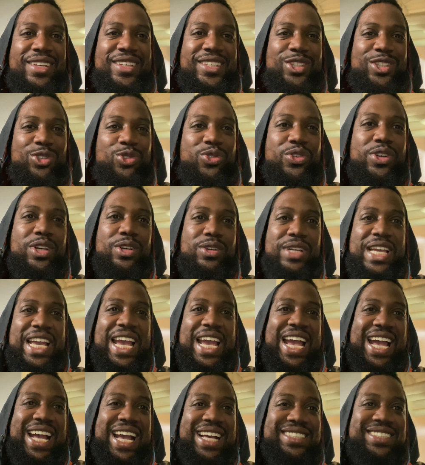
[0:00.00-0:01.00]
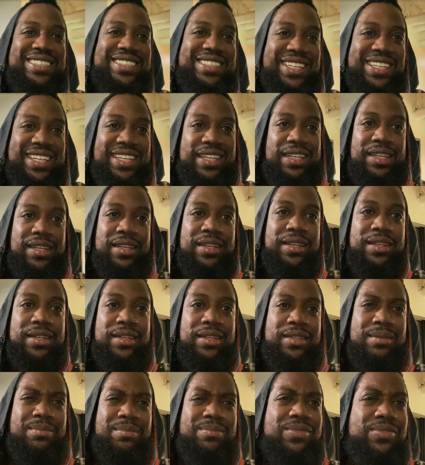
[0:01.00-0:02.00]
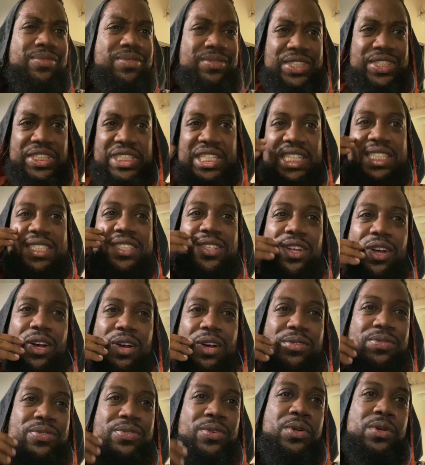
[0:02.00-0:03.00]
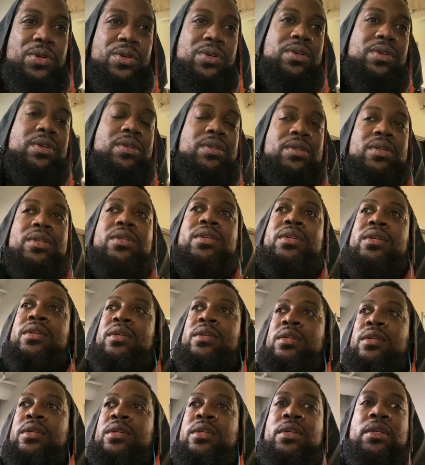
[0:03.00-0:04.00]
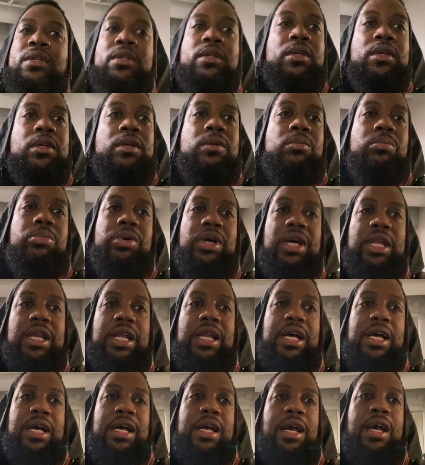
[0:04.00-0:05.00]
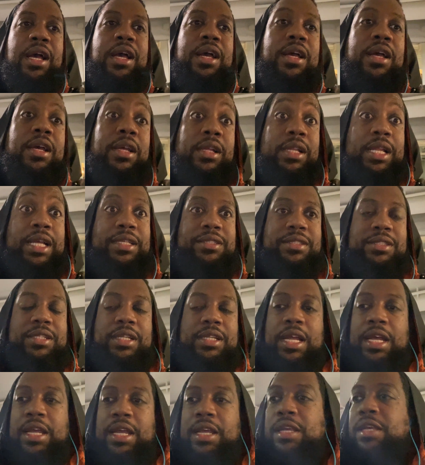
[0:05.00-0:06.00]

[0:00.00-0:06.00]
feel gassed, cheeks all full. But that's today.